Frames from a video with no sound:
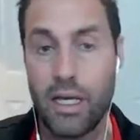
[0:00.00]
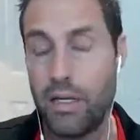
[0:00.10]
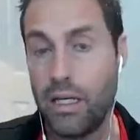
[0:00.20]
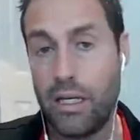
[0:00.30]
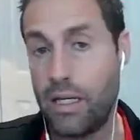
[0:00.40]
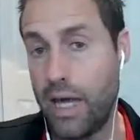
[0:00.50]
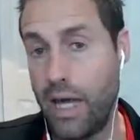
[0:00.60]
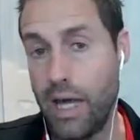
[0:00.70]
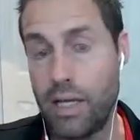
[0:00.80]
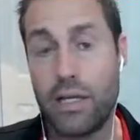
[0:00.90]

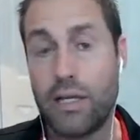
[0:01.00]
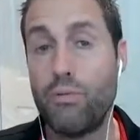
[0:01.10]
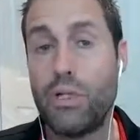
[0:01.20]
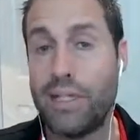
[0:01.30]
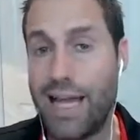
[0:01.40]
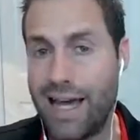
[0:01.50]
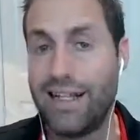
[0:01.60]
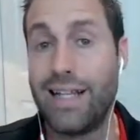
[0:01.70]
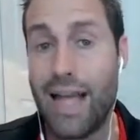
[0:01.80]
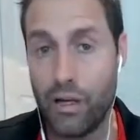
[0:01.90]
it will not
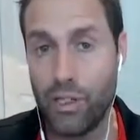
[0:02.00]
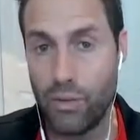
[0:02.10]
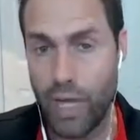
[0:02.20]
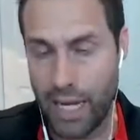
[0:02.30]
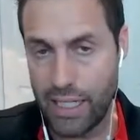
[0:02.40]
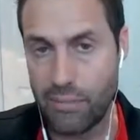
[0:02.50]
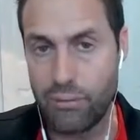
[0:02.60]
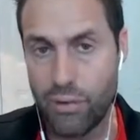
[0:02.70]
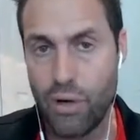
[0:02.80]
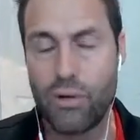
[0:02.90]
allow you any
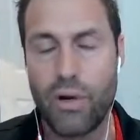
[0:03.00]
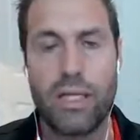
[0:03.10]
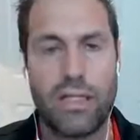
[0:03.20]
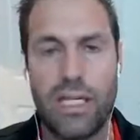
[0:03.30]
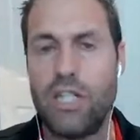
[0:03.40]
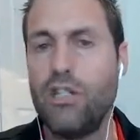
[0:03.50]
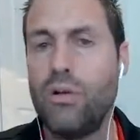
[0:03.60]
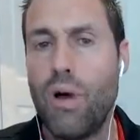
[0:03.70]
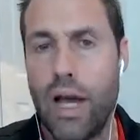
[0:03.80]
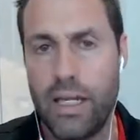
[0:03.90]
progress, any new
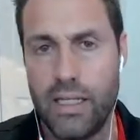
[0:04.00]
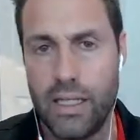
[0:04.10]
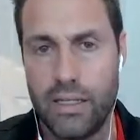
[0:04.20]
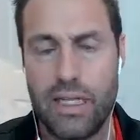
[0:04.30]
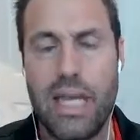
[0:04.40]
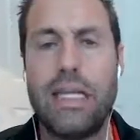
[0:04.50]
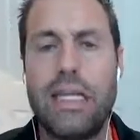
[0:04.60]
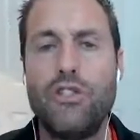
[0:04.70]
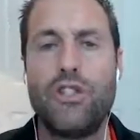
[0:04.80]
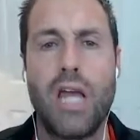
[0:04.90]
ideas, any
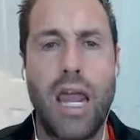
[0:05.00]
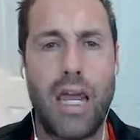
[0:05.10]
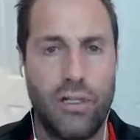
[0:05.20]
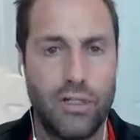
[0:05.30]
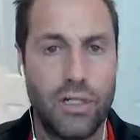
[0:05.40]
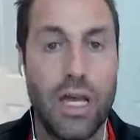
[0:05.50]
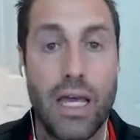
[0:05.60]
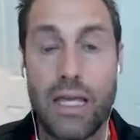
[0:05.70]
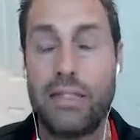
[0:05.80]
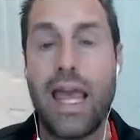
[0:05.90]
change.
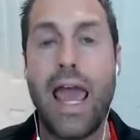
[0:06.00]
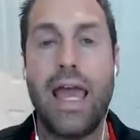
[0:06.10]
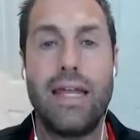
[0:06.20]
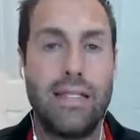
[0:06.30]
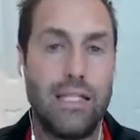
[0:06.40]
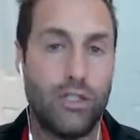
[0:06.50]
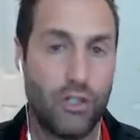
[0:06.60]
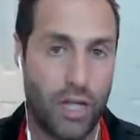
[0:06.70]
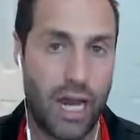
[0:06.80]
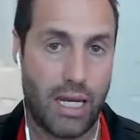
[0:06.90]
It's anti-change.